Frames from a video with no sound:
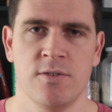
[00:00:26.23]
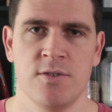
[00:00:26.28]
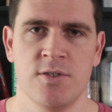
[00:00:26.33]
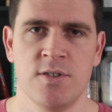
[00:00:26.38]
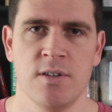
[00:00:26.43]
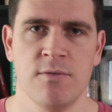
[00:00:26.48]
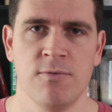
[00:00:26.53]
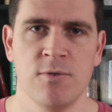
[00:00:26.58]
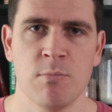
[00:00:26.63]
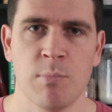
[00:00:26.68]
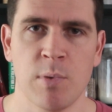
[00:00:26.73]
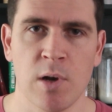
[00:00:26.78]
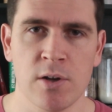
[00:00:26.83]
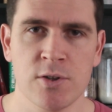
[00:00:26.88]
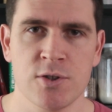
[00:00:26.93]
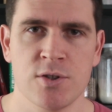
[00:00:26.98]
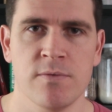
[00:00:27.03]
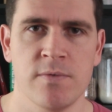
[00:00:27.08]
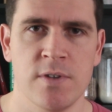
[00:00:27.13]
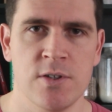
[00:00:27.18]
You see, if you
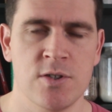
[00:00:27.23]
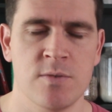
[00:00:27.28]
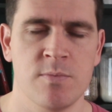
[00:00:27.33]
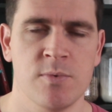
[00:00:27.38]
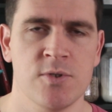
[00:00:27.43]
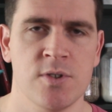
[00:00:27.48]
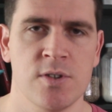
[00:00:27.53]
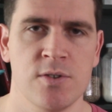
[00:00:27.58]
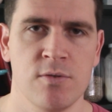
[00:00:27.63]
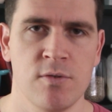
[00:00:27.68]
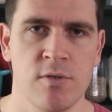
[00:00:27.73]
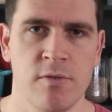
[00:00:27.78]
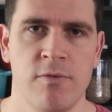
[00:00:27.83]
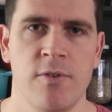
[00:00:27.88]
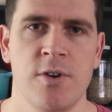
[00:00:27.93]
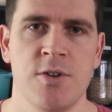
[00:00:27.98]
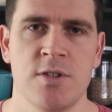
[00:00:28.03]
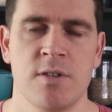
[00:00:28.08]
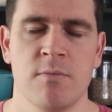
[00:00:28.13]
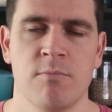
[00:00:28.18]
blanch your vegetables and you
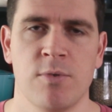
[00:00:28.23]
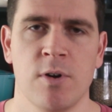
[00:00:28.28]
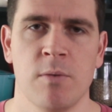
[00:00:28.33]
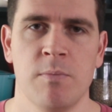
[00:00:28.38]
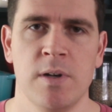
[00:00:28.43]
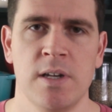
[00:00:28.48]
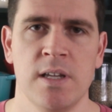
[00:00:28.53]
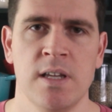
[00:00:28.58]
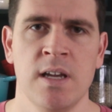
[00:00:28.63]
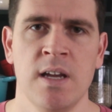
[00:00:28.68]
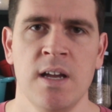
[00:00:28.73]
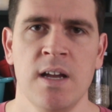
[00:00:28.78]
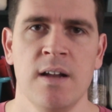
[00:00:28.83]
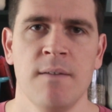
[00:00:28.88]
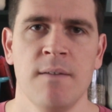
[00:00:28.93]
refresh them properly,